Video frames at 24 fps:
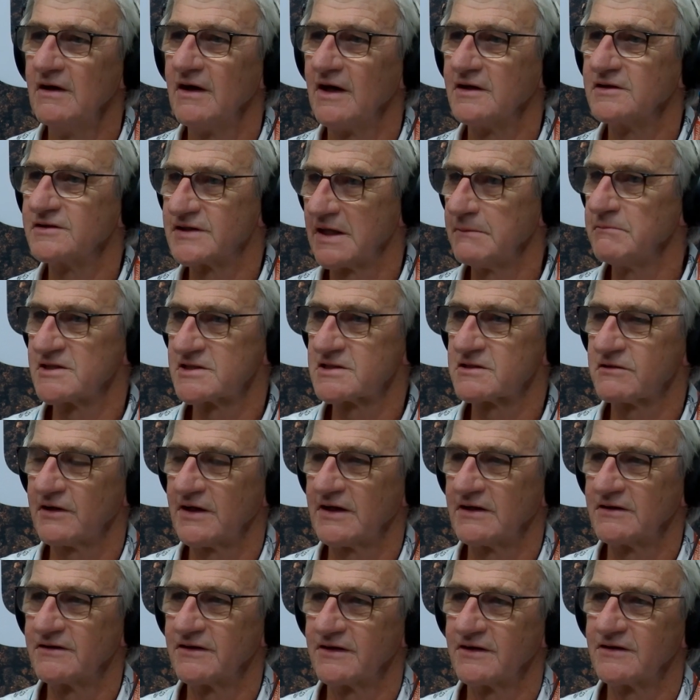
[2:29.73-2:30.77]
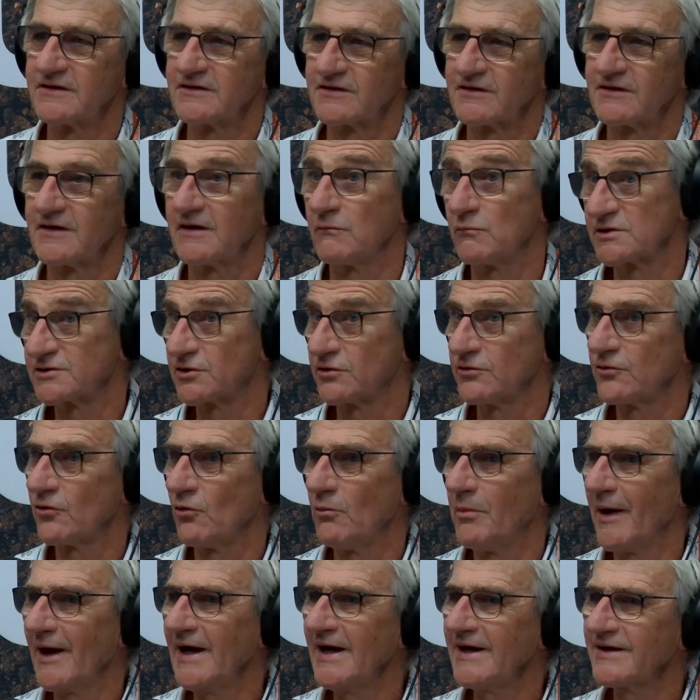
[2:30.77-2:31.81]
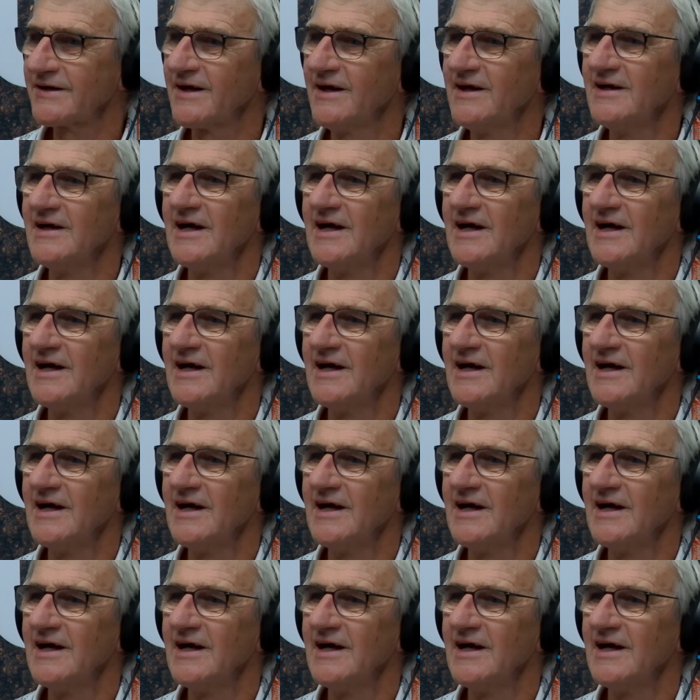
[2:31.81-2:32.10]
and demonstrate that it was good or bad.